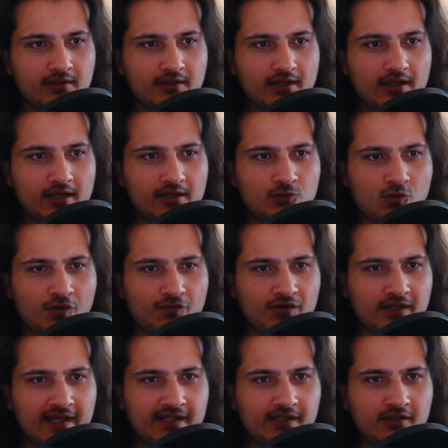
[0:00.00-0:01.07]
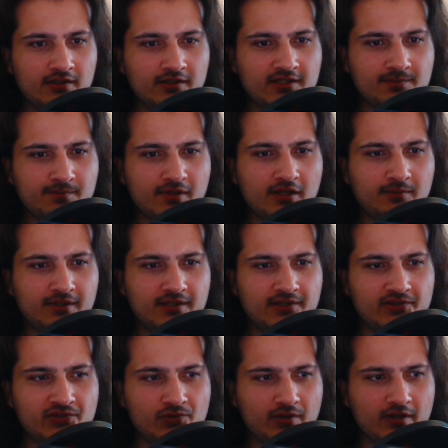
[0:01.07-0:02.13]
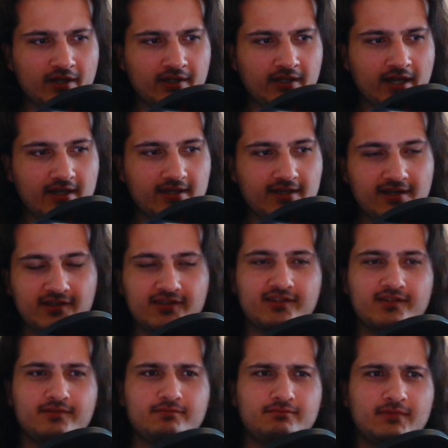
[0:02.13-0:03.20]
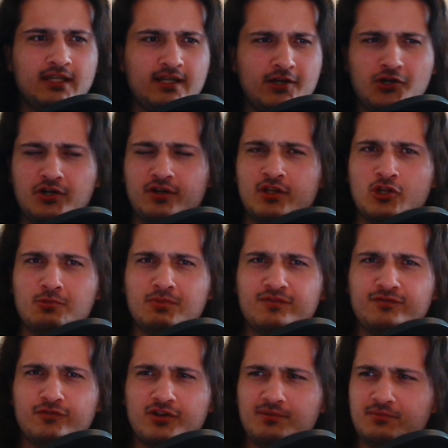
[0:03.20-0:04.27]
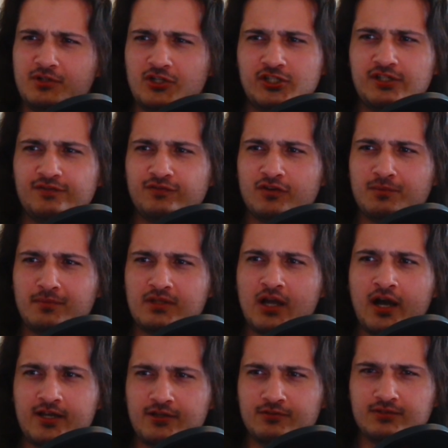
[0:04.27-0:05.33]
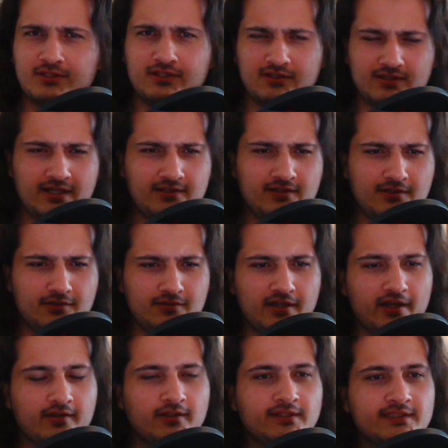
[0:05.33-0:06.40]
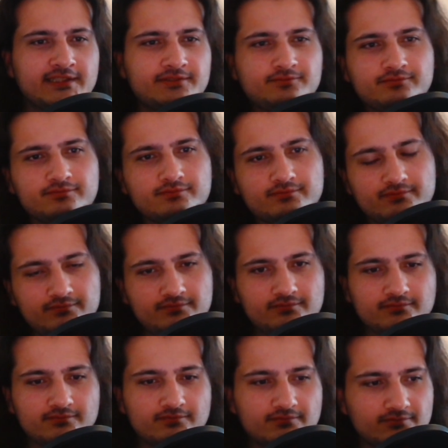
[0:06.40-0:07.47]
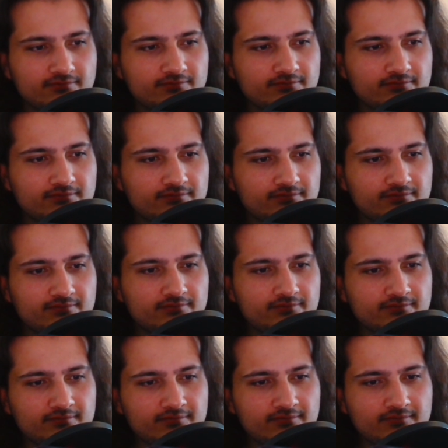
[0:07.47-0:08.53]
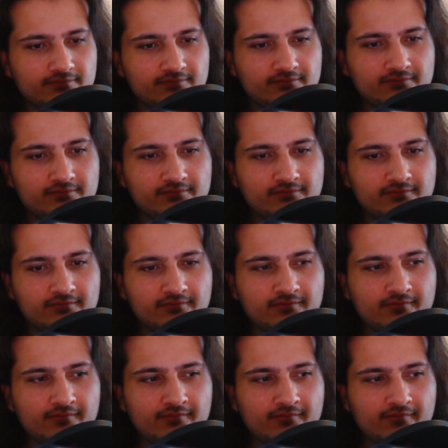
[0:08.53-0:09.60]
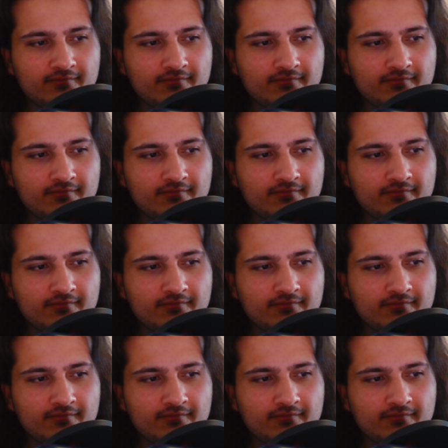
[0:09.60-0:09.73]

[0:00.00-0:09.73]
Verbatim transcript: and whoever that girl is probably is Zolania, I guess in her human form? Is she from Ionia? I didn't know that. Stand aside, child. The weapon is